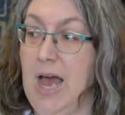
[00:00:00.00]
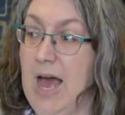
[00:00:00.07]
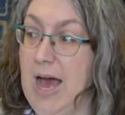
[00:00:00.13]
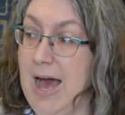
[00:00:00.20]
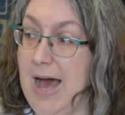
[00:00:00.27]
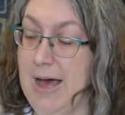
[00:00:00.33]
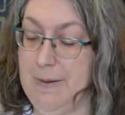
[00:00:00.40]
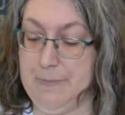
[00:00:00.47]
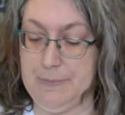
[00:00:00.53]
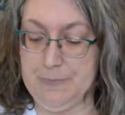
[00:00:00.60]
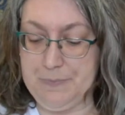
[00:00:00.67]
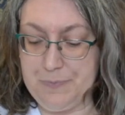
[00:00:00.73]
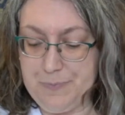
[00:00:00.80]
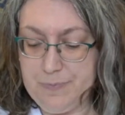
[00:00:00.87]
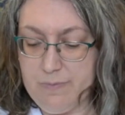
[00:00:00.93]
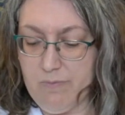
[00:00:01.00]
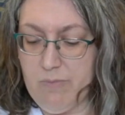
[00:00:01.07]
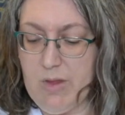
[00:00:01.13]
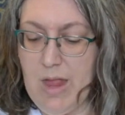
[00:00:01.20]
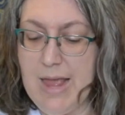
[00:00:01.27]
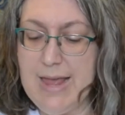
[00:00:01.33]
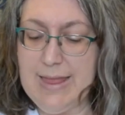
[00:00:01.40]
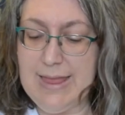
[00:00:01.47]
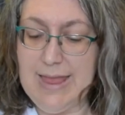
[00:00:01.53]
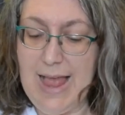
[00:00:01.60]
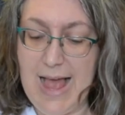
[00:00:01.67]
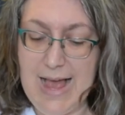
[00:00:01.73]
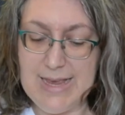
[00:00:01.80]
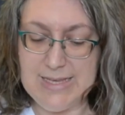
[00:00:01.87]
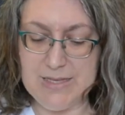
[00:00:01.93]
And
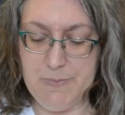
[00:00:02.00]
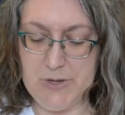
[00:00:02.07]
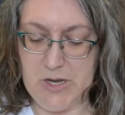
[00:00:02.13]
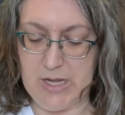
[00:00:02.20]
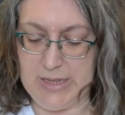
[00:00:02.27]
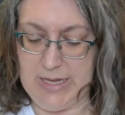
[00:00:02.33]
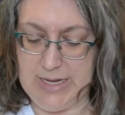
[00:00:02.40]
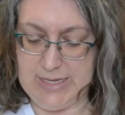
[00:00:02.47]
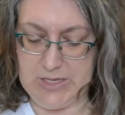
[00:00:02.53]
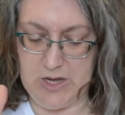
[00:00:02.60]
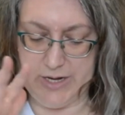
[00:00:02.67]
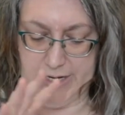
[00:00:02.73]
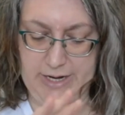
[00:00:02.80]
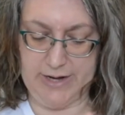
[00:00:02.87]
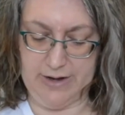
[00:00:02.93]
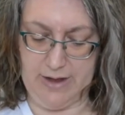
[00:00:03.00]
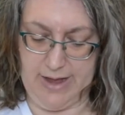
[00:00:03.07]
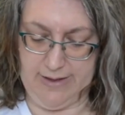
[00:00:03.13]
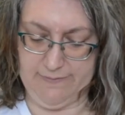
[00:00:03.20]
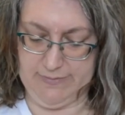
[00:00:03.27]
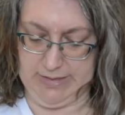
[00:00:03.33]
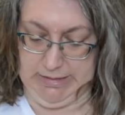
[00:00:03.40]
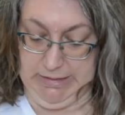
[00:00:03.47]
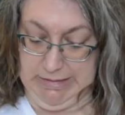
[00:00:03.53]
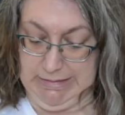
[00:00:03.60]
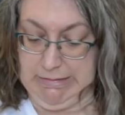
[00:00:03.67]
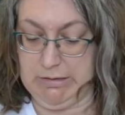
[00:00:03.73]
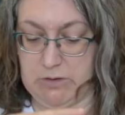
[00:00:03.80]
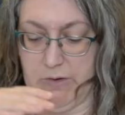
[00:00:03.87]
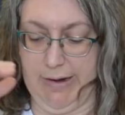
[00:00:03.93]
last but not least on here, I have,
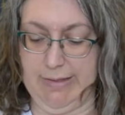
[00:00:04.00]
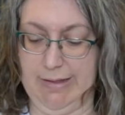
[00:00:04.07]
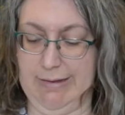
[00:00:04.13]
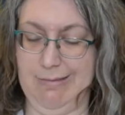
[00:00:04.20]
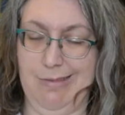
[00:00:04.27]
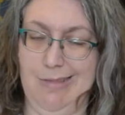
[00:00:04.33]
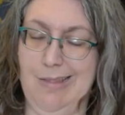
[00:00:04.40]
sorry, they